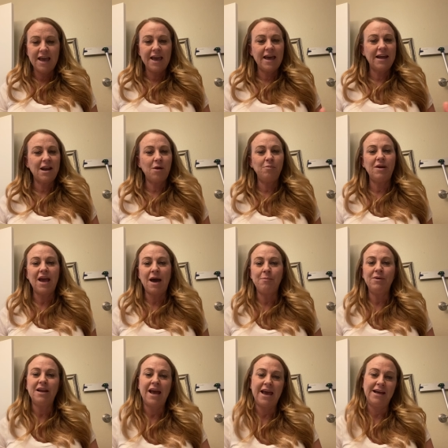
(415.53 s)
and I'd be
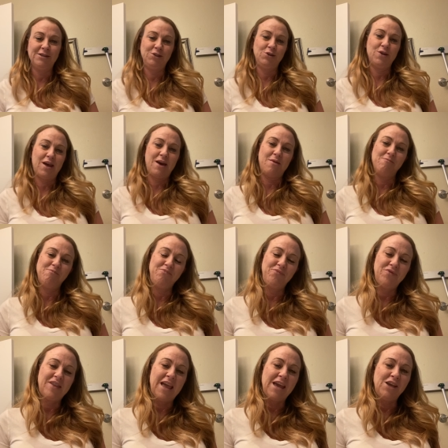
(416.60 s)
happy to answer them.
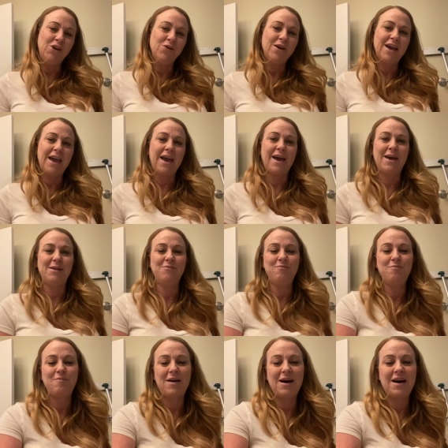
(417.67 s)
Thank you again.
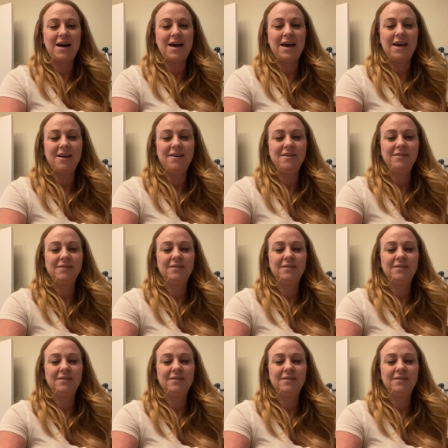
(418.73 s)
Bye.